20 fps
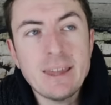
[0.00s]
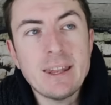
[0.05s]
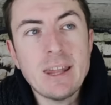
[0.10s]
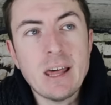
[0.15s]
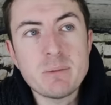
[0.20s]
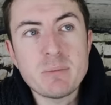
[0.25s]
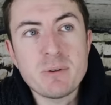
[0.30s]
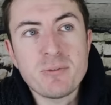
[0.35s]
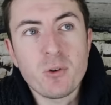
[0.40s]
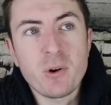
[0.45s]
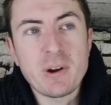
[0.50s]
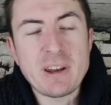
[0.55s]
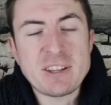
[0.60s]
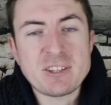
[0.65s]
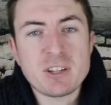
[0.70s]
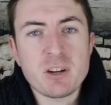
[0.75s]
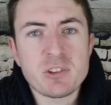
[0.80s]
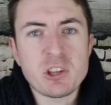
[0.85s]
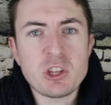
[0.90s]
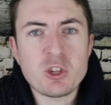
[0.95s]
You know, before he
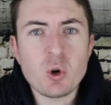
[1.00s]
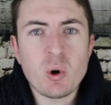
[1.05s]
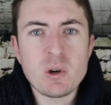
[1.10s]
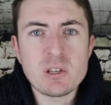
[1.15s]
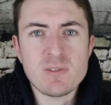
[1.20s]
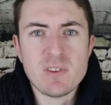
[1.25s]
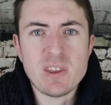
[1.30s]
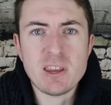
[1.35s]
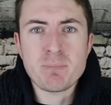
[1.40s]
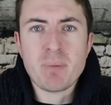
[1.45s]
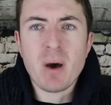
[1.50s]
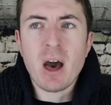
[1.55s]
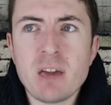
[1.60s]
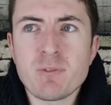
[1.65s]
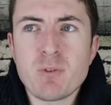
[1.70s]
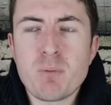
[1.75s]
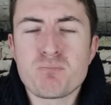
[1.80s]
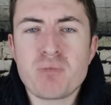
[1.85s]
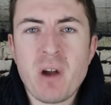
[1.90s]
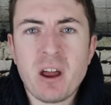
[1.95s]
discovered the joys of eating pie
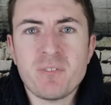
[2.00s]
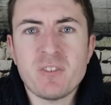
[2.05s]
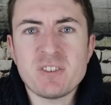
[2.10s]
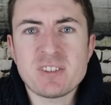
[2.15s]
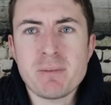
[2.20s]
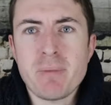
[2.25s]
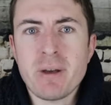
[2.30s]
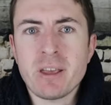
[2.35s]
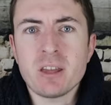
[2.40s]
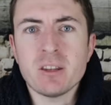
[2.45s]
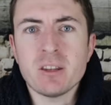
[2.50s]
for breakfast at Man